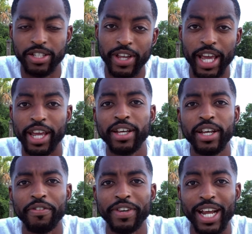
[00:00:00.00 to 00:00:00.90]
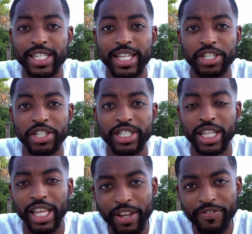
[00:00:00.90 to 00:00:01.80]
okay, the next session is in
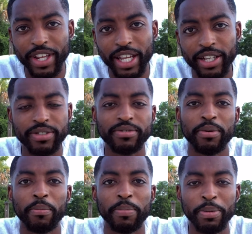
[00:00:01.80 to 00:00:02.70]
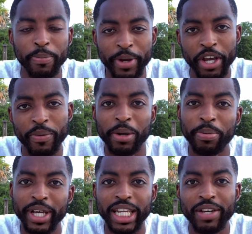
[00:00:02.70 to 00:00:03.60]
the evening. Be prepared, we're gonna
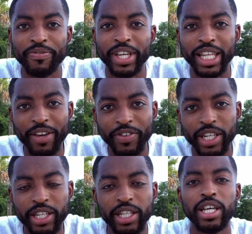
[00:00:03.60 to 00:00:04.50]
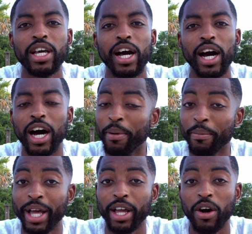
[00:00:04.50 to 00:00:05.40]
play 11v11. I'm
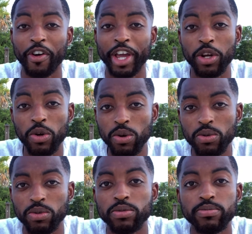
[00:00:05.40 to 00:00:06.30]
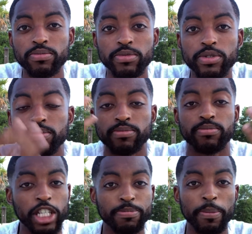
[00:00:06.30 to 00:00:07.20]
like, okay, cool.
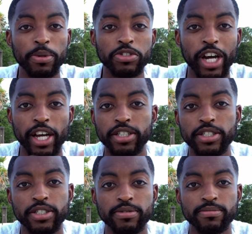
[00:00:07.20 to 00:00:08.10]
These people trash.